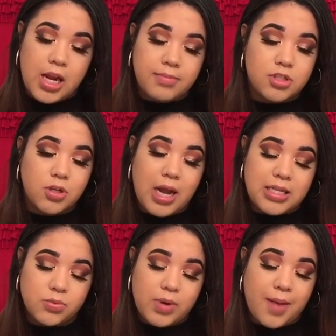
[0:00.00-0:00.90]
let me tell you
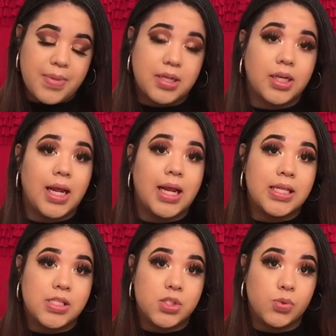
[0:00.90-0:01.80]
guys what I've been
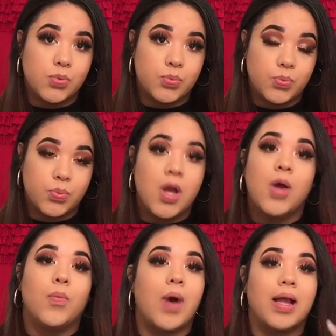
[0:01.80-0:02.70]
into.
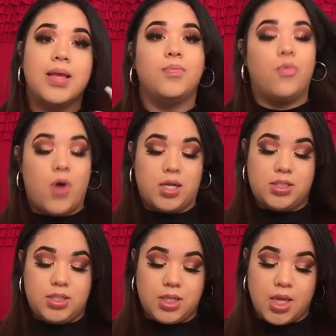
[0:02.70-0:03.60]
Why i keep
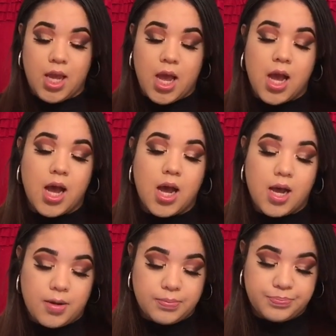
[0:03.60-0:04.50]
watching.
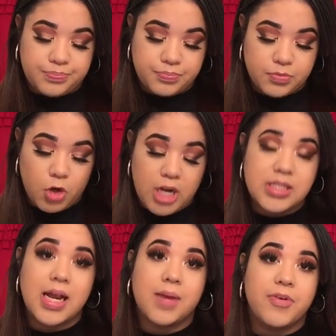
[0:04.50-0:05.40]
Um,
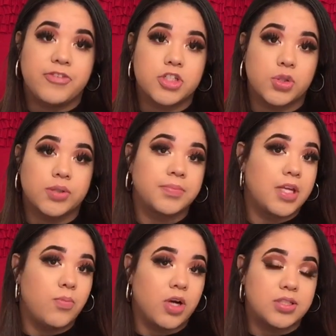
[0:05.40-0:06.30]
Grey's Anatomy for sure.
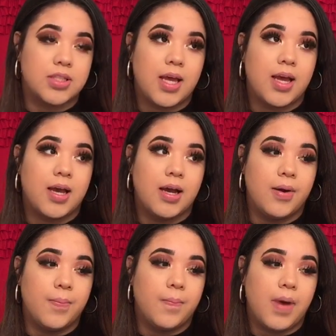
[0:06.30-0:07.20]
Keep watching that.
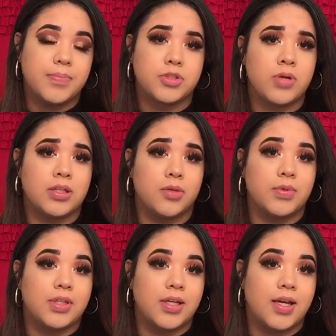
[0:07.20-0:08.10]
Um, I'm still not
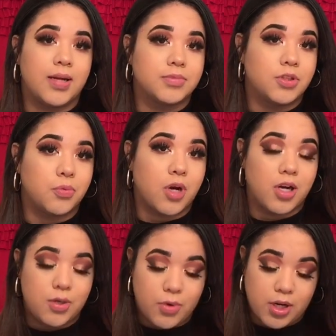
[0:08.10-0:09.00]
done with it, and I'm still
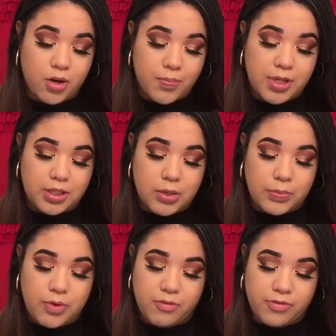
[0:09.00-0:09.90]
currently working on being
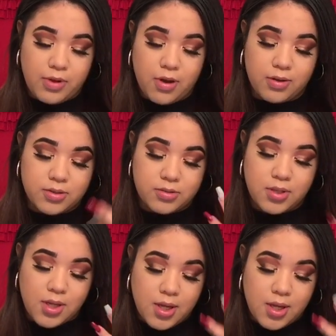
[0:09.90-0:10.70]
done, on